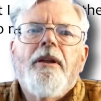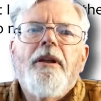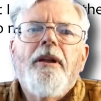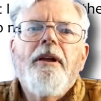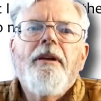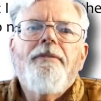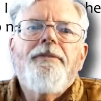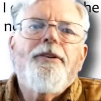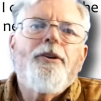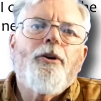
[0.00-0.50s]

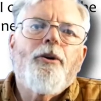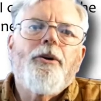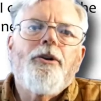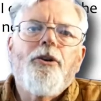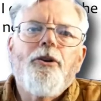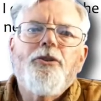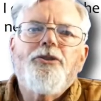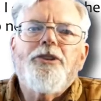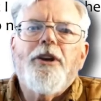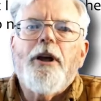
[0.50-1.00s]
If you're
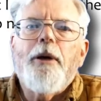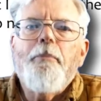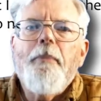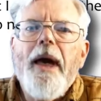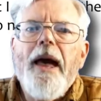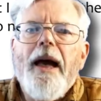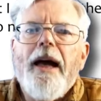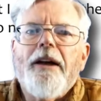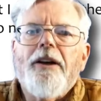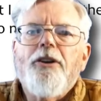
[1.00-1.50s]
using a
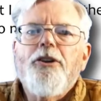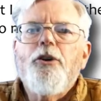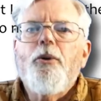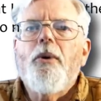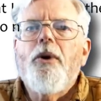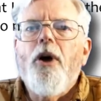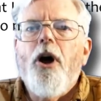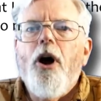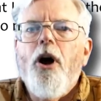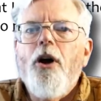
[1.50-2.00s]
Mac, you
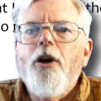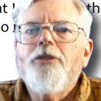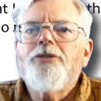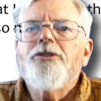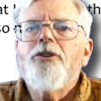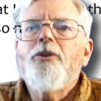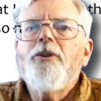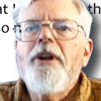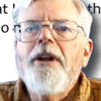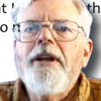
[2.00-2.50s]
will
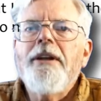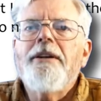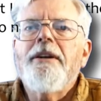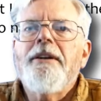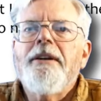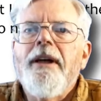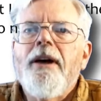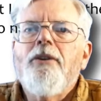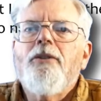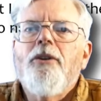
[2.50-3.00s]
also need to
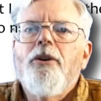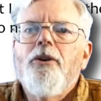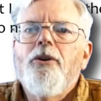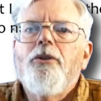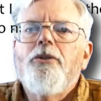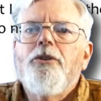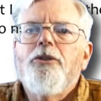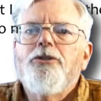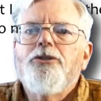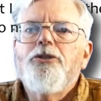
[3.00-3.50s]

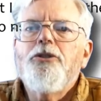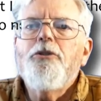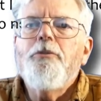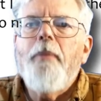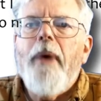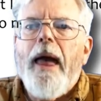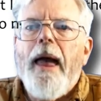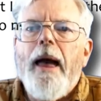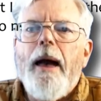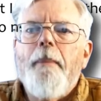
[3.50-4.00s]
download the
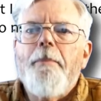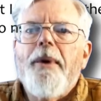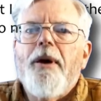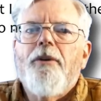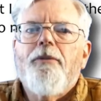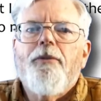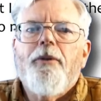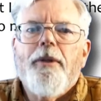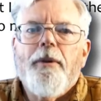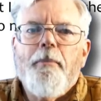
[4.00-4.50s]
Zoom app
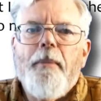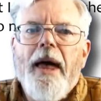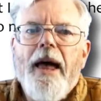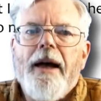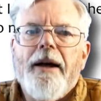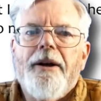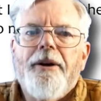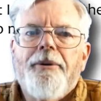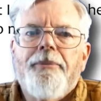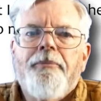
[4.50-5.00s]
for the
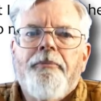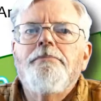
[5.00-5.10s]
Mac.